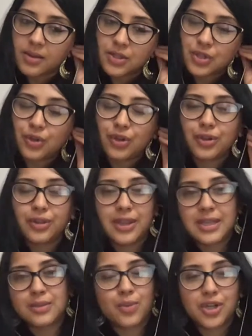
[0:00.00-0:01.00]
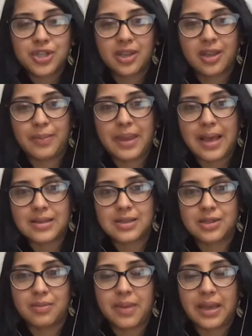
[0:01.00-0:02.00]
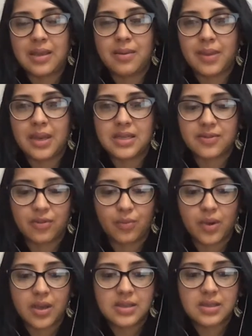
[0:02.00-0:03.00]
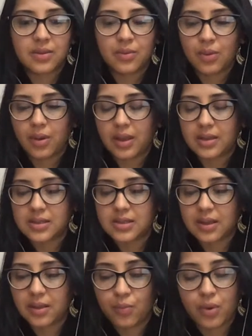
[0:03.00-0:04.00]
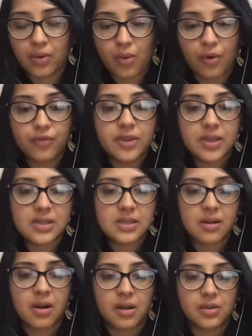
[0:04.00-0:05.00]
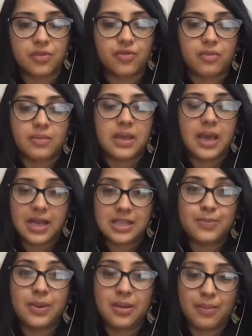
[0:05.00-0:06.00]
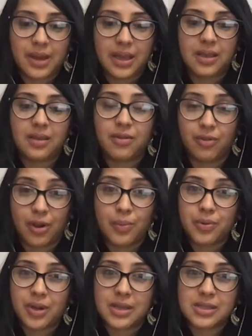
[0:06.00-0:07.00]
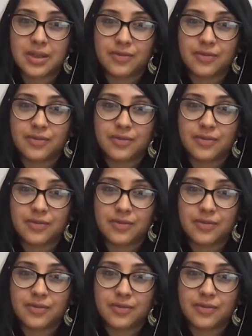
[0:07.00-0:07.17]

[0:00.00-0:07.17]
So this question can be answered in many, many different ways. And one obvious hurdle for me has been my career breaks.